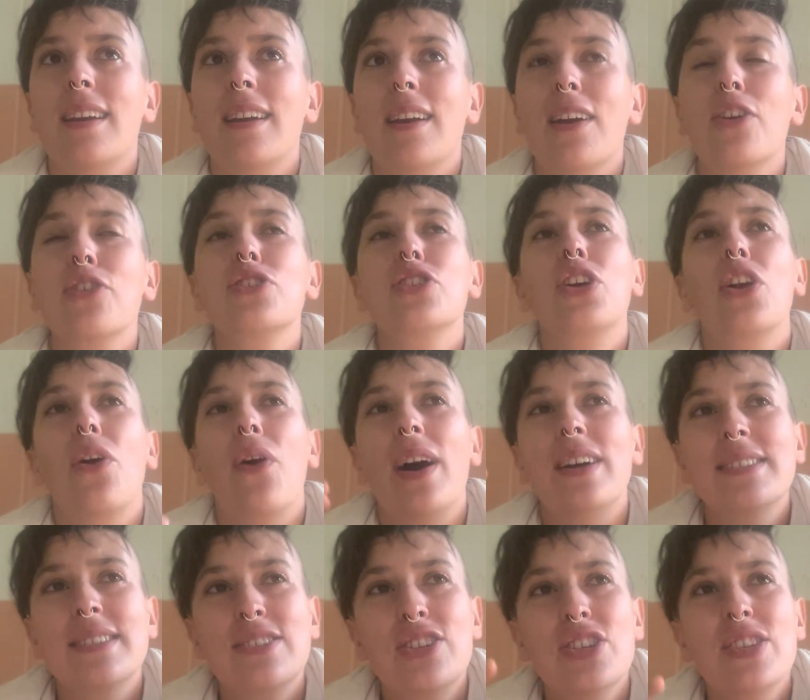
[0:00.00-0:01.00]
or, you know,
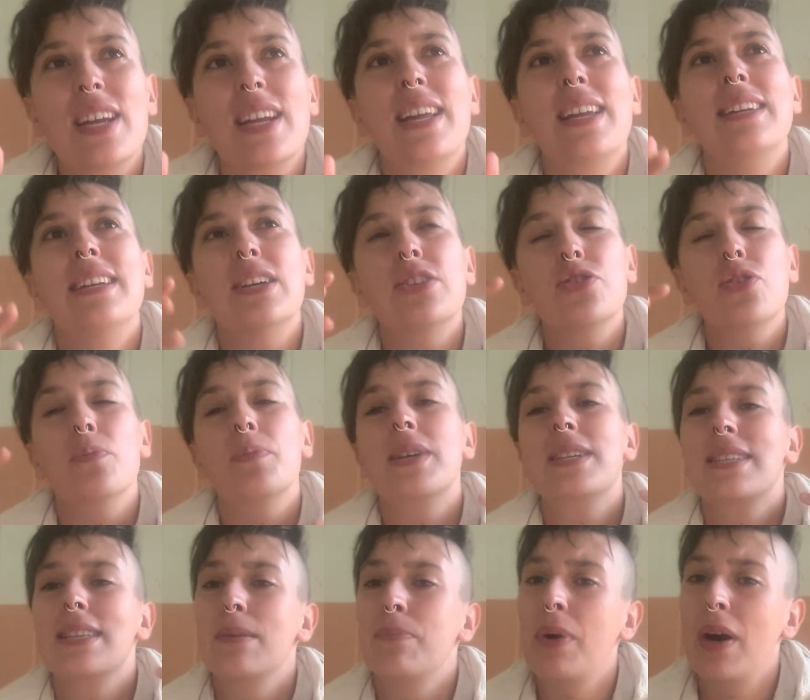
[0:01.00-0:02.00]
as just an initial piece
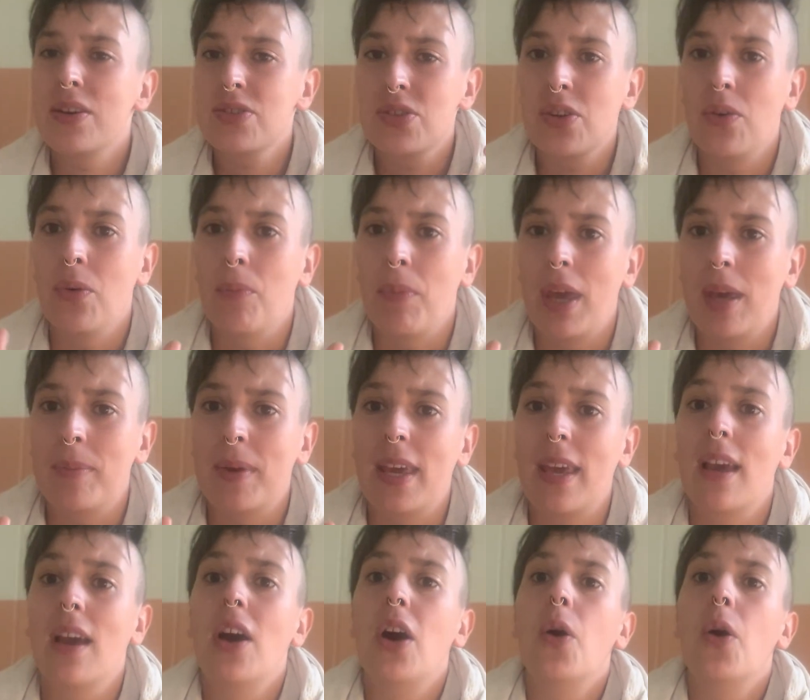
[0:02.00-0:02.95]
of the puzzle, maybe,